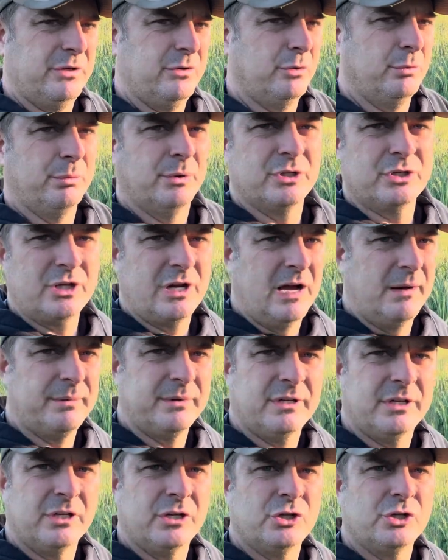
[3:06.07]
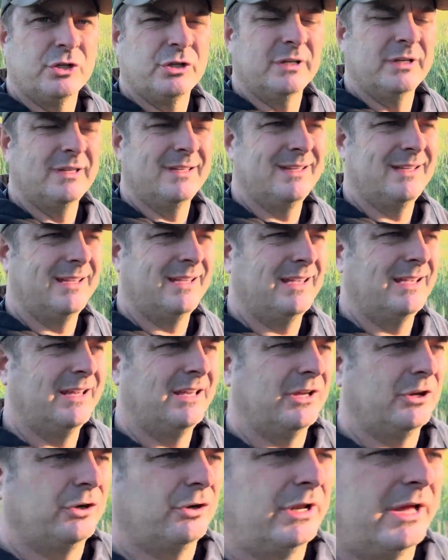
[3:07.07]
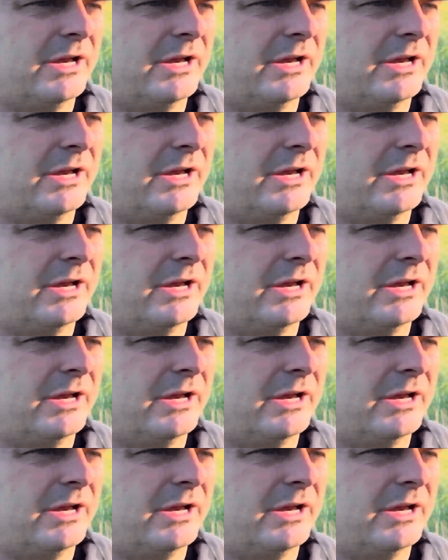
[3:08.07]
too much competition and it could